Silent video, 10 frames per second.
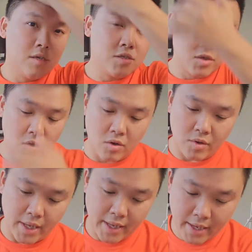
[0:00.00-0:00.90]
So
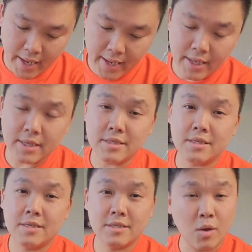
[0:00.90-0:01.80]
in
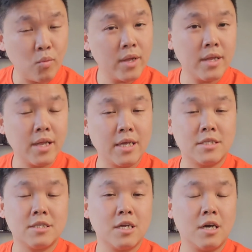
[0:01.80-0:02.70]
case someone
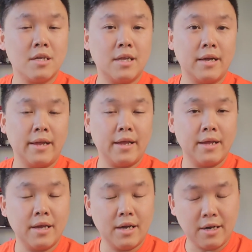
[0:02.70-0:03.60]
is not a
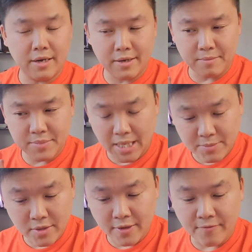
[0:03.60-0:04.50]
um,
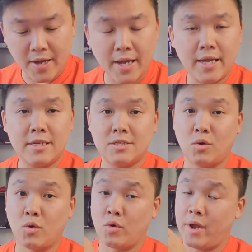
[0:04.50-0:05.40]
Samsung device
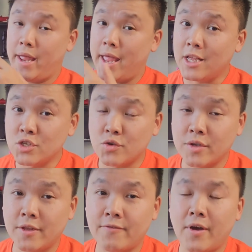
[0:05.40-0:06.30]
or
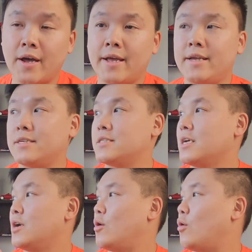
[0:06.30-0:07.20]
Android device,
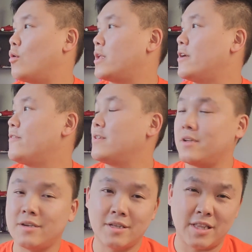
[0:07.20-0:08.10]
or even
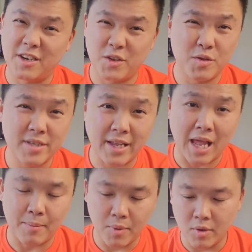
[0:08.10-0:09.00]
uh, they are using
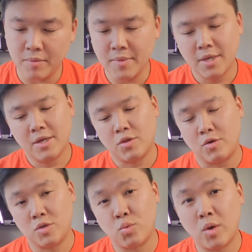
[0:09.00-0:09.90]
Apple,
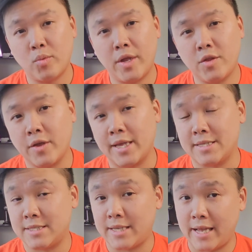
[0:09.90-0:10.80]
there's one way that you can
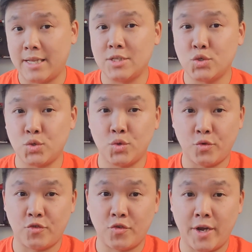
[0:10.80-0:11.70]
send to
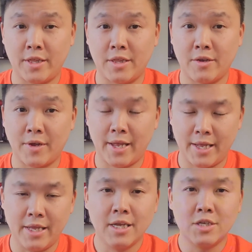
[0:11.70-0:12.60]
your friend,
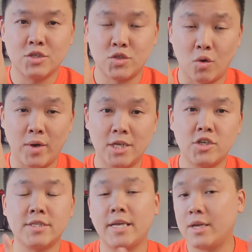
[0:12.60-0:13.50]
okay? So let's
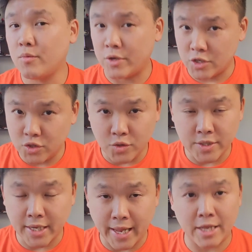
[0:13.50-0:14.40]
just say we're just
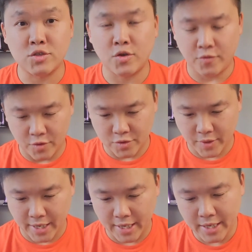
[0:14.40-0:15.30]
using Android first,
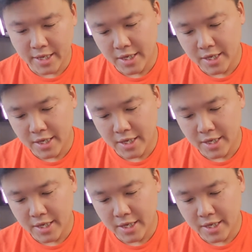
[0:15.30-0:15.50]
okay?